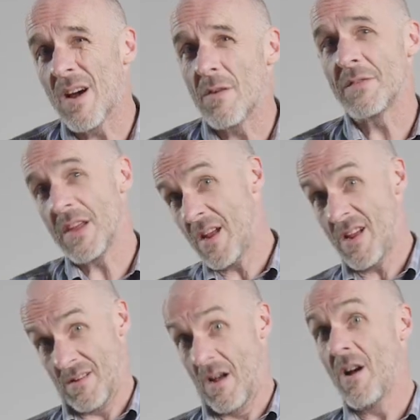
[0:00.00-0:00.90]
of
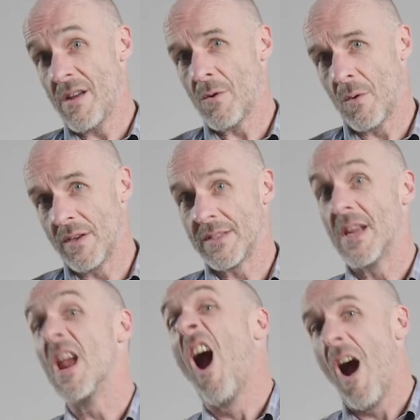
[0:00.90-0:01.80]
their high
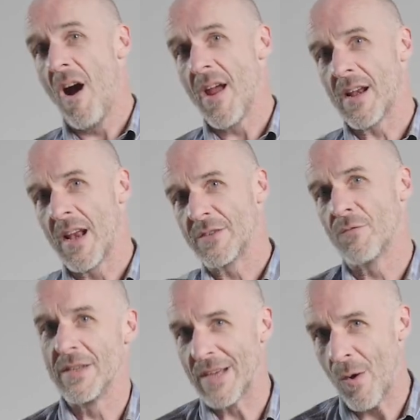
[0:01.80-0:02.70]
quality, high class
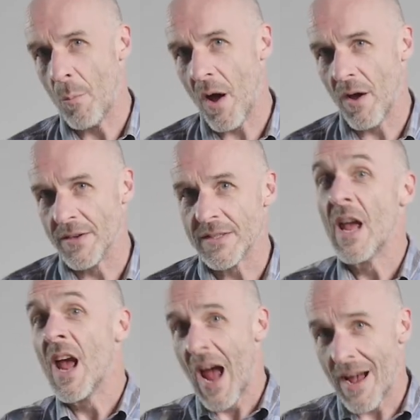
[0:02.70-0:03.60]
retail partners.
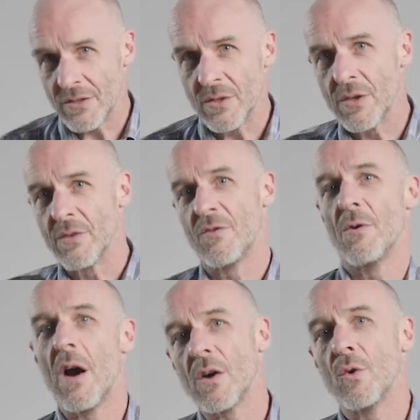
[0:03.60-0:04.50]
Have a look at
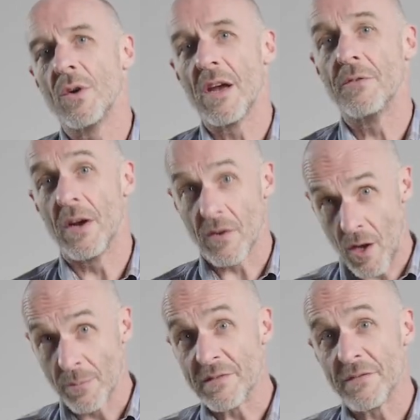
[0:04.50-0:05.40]

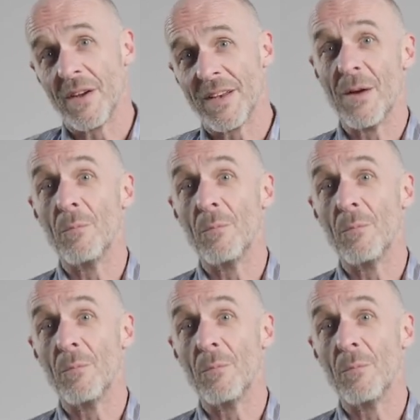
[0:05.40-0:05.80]
ruarkaudio.com to find out